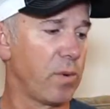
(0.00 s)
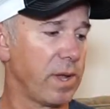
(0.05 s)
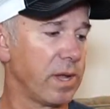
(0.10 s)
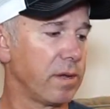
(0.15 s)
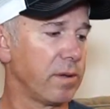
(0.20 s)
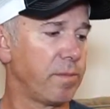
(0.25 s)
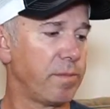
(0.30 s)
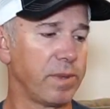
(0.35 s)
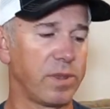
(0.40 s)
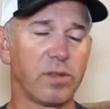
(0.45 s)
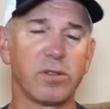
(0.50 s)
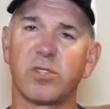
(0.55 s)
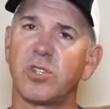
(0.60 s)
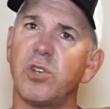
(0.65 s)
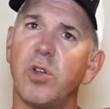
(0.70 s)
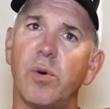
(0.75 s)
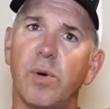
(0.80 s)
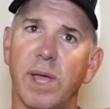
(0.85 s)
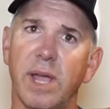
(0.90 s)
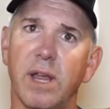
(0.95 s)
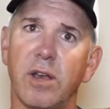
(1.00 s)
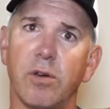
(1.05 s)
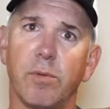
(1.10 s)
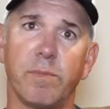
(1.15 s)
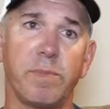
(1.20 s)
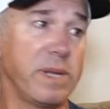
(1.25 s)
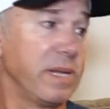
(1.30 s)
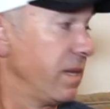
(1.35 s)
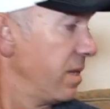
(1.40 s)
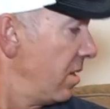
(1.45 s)
wing, but there's no A or
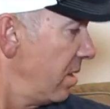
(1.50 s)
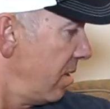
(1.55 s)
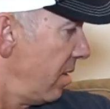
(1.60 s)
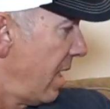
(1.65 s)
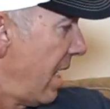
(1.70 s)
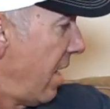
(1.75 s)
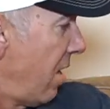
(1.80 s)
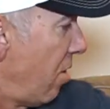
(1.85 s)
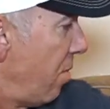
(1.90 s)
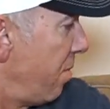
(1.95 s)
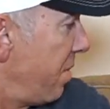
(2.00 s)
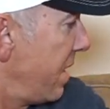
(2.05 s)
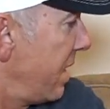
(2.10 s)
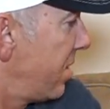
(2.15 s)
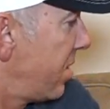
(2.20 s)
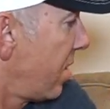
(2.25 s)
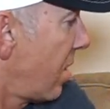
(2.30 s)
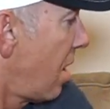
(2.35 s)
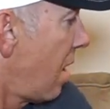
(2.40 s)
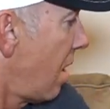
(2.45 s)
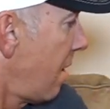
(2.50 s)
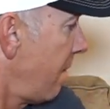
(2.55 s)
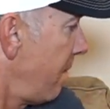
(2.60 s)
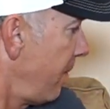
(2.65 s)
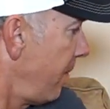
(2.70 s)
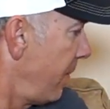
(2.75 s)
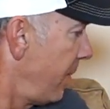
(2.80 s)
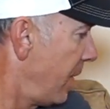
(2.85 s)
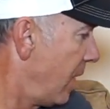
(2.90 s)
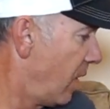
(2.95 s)
B
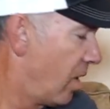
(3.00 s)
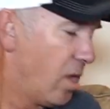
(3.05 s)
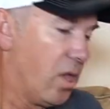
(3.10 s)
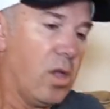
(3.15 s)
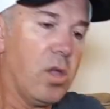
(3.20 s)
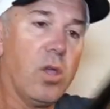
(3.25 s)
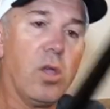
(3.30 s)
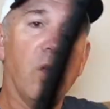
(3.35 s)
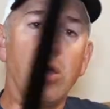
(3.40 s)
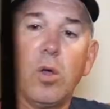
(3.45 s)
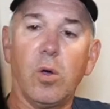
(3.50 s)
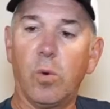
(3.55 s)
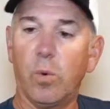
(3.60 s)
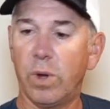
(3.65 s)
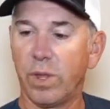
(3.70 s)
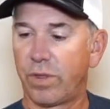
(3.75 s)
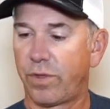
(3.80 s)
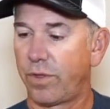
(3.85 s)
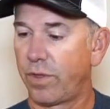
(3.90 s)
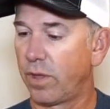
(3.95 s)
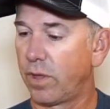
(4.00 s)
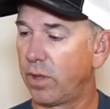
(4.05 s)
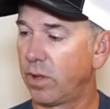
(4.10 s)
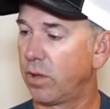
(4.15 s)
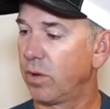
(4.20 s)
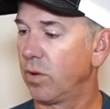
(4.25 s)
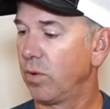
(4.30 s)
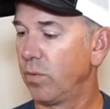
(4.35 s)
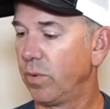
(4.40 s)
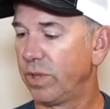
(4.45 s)
slot. With
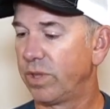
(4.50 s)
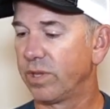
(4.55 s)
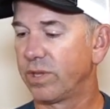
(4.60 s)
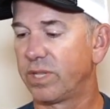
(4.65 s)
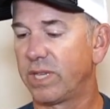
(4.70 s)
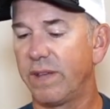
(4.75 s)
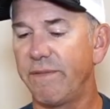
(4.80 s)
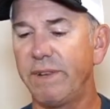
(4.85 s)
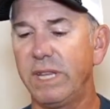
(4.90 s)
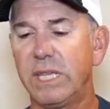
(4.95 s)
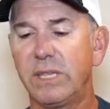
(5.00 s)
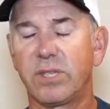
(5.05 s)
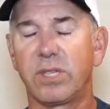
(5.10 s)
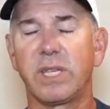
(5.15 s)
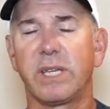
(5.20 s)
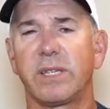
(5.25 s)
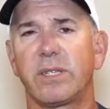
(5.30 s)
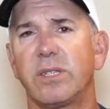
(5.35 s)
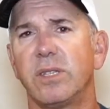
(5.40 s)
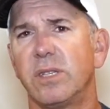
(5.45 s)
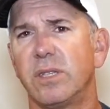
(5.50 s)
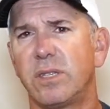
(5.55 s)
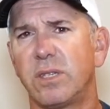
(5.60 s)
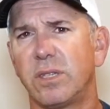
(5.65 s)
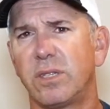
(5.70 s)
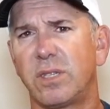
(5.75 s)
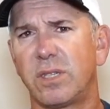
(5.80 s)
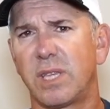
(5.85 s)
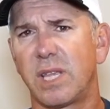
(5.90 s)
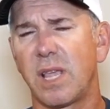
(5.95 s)
the 76, and this
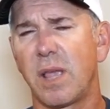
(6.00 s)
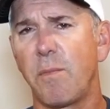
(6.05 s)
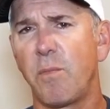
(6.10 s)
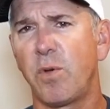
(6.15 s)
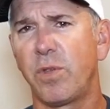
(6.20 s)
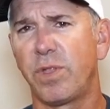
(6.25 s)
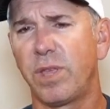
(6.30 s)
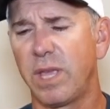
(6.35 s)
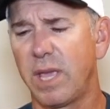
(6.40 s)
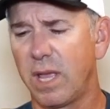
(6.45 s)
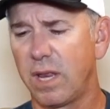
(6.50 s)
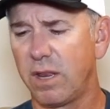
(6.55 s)
is the same with the